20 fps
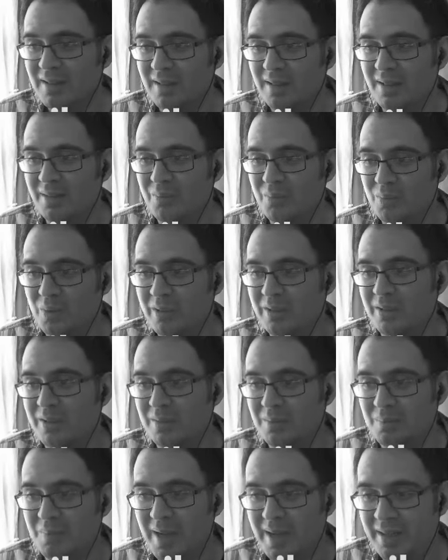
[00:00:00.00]
what
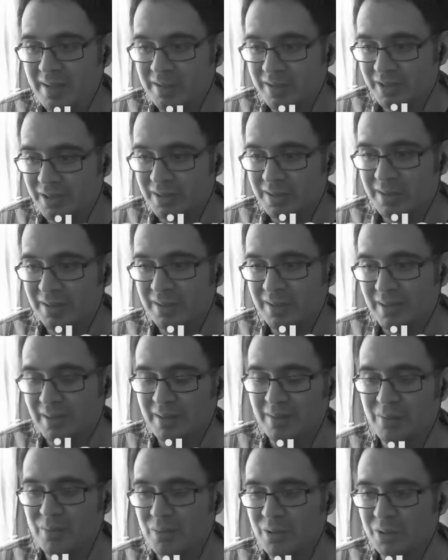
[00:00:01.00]
Biden just did
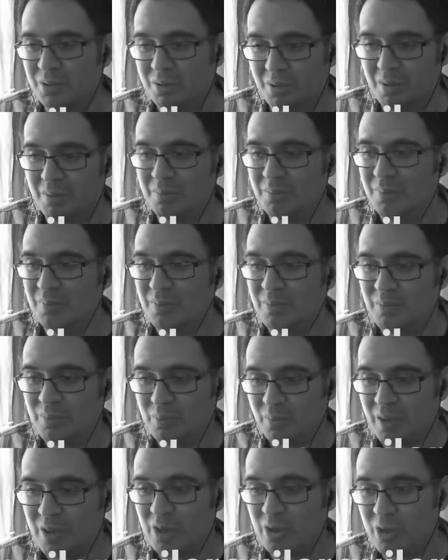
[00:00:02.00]
and what Trump
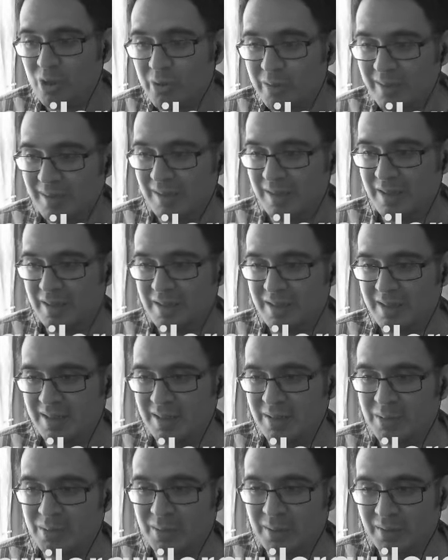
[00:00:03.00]
recurrently
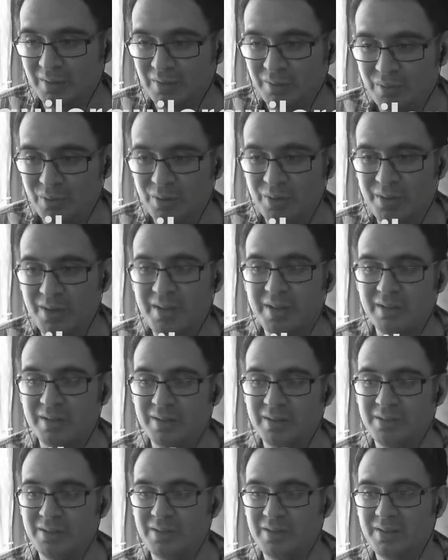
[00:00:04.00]
did during 4
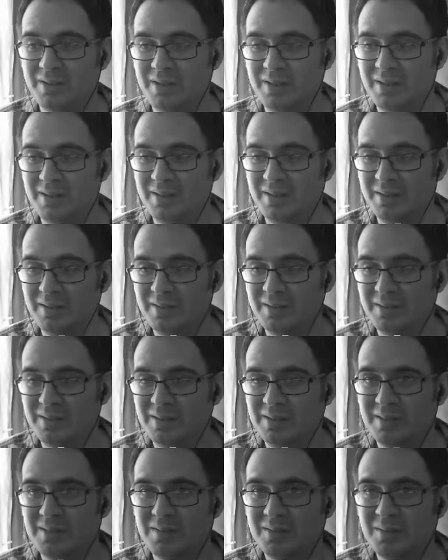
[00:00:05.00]
years
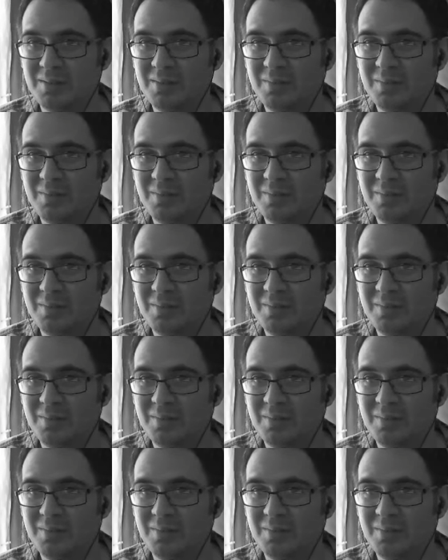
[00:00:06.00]
is